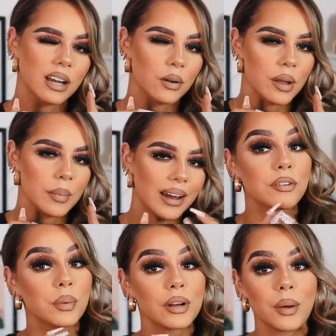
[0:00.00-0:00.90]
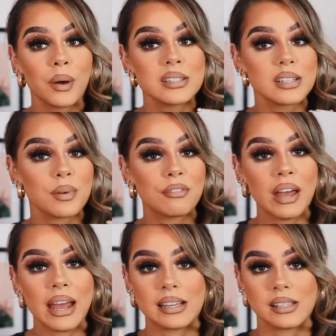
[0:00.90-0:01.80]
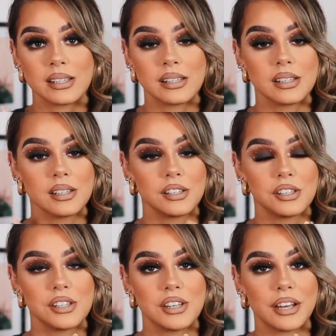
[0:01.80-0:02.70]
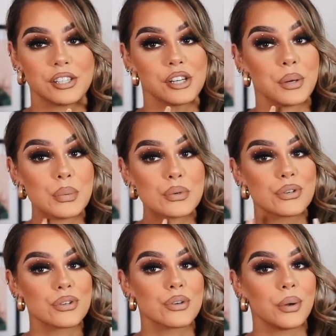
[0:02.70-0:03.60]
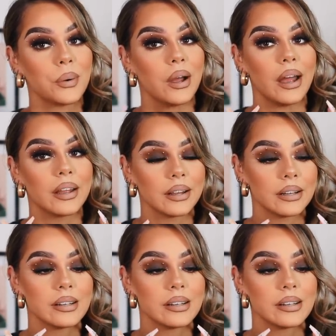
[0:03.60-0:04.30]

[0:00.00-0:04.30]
Got your back. If you want to know what I did to my face, just stay tuned, okay?